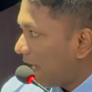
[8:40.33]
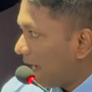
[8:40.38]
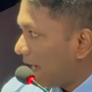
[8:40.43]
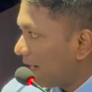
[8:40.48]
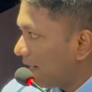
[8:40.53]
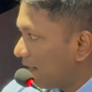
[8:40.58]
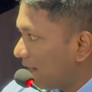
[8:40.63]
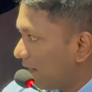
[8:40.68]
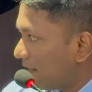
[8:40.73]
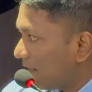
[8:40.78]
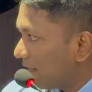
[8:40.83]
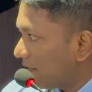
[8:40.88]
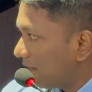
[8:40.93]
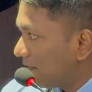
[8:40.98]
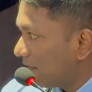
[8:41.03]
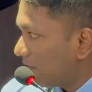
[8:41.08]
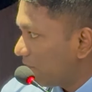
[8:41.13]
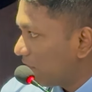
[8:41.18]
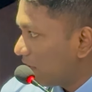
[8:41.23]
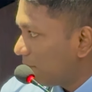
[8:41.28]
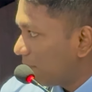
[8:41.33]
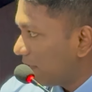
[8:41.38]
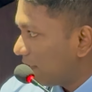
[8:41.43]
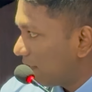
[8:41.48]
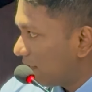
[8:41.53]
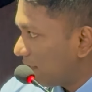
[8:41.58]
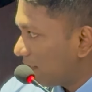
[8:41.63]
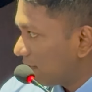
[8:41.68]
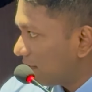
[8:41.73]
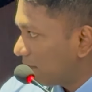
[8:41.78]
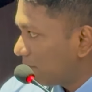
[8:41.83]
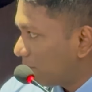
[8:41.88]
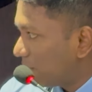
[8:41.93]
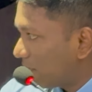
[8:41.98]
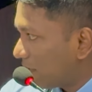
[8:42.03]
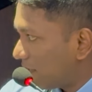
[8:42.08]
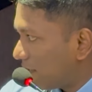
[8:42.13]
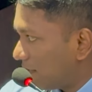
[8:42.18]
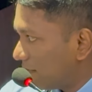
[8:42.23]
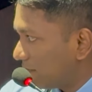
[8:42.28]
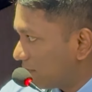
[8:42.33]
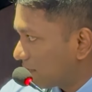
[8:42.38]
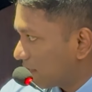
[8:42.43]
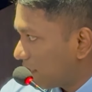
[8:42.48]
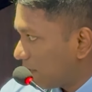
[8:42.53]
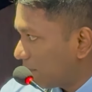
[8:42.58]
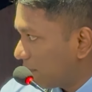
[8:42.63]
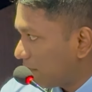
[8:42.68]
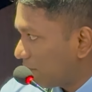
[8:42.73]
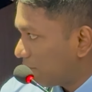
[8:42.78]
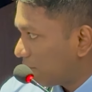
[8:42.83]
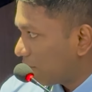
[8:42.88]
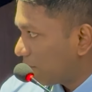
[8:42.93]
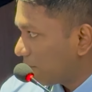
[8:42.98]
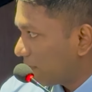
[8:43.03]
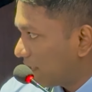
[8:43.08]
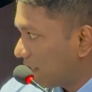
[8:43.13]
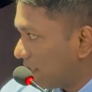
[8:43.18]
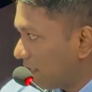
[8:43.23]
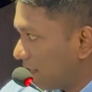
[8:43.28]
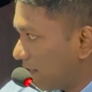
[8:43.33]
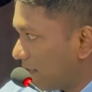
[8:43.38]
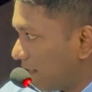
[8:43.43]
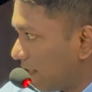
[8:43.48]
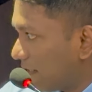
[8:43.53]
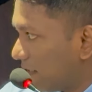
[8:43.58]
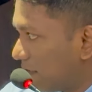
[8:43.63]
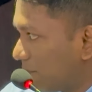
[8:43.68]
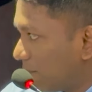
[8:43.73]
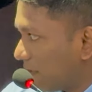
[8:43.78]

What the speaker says: And there will be another branch coming from here at the